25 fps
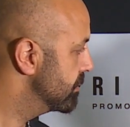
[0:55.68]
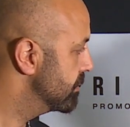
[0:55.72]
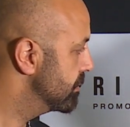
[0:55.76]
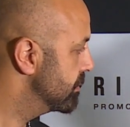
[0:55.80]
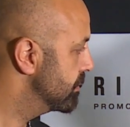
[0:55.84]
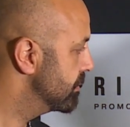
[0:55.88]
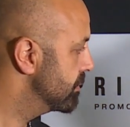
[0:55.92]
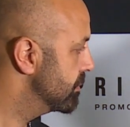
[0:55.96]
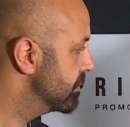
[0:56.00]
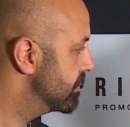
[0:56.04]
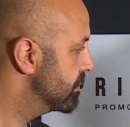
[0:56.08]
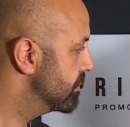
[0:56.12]

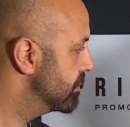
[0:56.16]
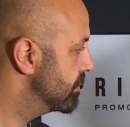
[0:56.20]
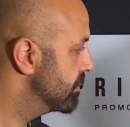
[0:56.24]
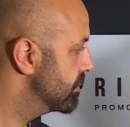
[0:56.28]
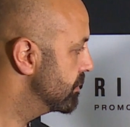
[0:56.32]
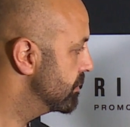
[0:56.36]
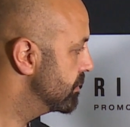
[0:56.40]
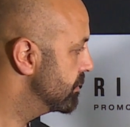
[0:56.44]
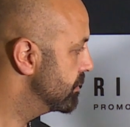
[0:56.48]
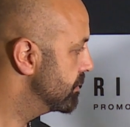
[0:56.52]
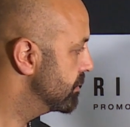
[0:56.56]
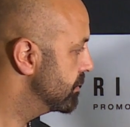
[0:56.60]

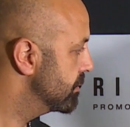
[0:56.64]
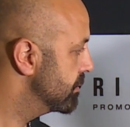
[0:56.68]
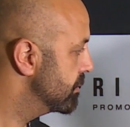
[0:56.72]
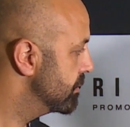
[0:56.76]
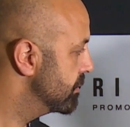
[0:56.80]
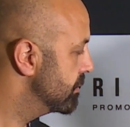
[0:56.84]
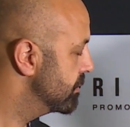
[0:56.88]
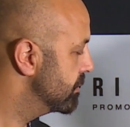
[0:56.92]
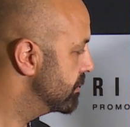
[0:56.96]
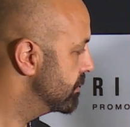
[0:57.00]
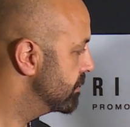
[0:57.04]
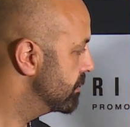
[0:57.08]

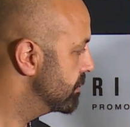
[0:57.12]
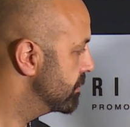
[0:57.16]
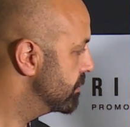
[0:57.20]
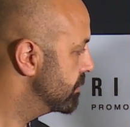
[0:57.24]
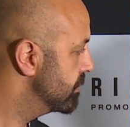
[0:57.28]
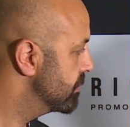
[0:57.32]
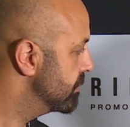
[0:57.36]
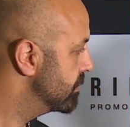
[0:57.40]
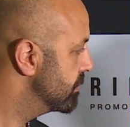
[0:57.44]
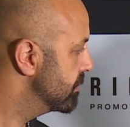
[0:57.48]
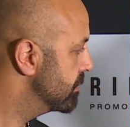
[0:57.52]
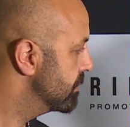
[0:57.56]

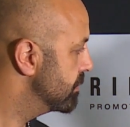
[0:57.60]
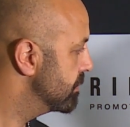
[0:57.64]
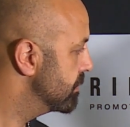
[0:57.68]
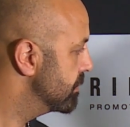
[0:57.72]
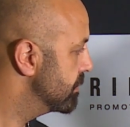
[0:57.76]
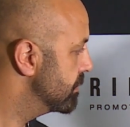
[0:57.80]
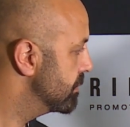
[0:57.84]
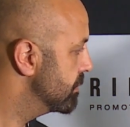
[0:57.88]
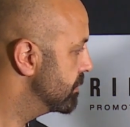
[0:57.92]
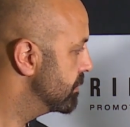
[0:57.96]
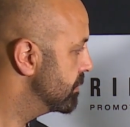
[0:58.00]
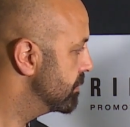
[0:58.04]

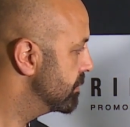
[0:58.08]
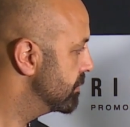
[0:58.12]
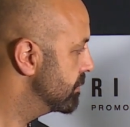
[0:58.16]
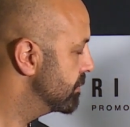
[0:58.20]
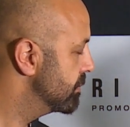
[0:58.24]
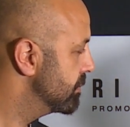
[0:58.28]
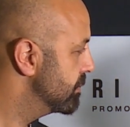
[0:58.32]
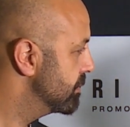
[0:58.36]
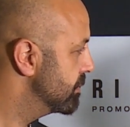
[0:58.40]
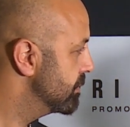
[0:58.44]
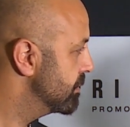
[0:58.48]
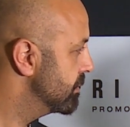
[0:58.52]

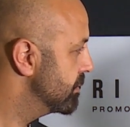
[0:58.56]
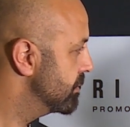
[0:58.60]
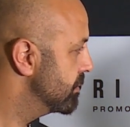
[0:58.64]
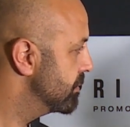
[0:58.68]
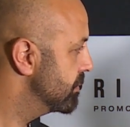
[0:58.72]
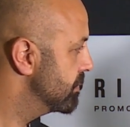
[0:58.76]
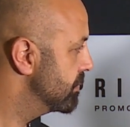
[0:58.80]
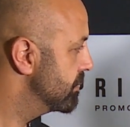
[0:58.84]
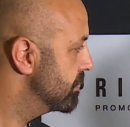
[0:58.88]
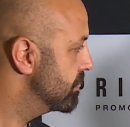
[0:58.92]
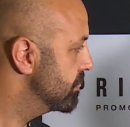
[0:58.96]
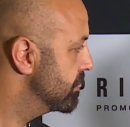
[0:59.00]

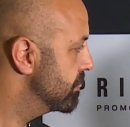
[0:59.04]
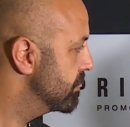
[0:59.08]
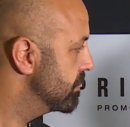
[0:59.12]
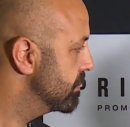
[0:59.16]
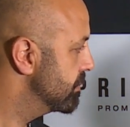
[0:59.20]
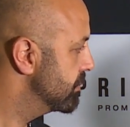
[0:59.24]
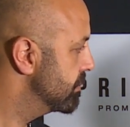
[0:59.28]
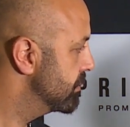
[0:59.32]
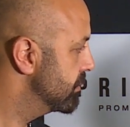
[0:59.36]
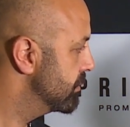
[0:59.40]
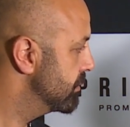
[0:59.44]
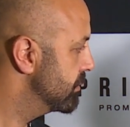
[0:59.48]

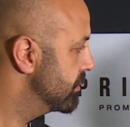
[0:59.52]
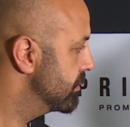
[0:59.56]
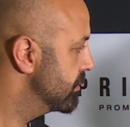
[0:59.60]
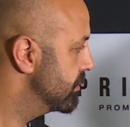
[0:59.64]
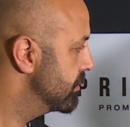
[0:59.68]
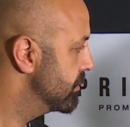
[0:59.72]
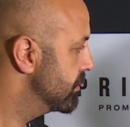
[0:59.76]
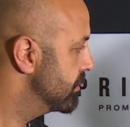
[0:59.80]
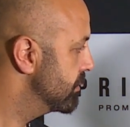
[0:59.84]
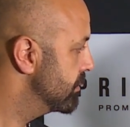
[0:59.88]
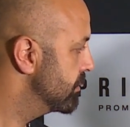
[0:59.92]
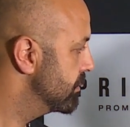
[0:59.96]

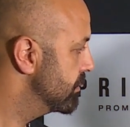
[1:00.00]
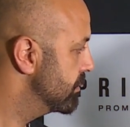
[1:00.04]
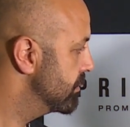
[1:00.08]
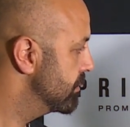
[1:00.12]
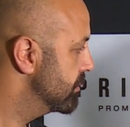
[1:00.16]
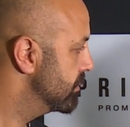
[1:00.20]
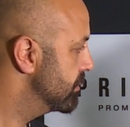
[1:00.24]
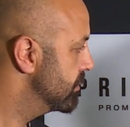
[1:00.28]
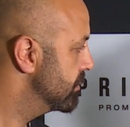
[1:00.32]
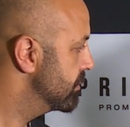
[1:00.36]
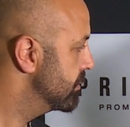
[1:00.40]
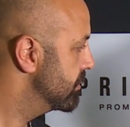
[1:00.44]

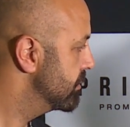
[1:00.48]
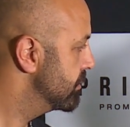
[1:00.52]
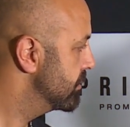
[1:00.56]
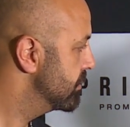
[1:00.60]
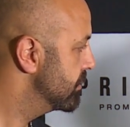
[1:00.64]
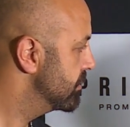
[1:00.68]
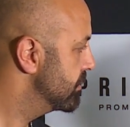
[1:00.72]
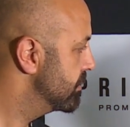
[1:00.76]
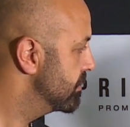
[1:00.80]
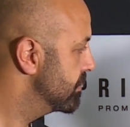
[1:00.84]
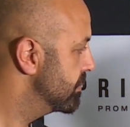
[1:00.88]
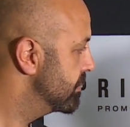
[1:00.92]

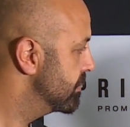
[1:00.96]
[no speech]